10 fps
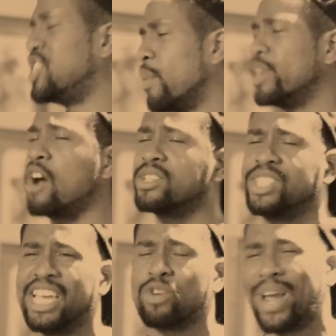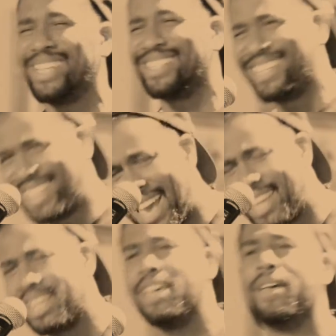Jerry Garcia raised the
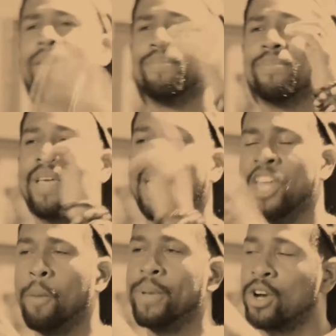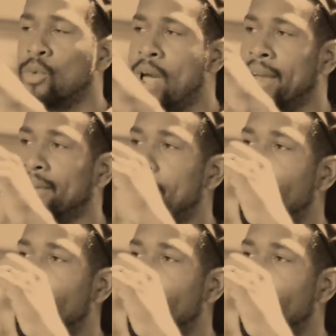dead. And they'll be correct.